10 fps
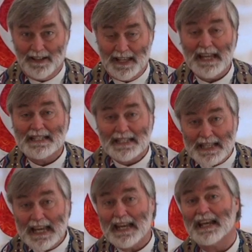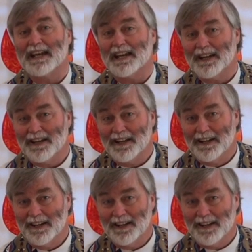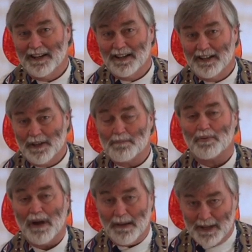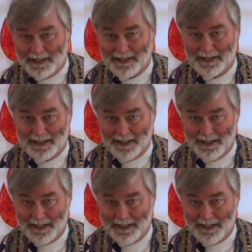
They seek the promise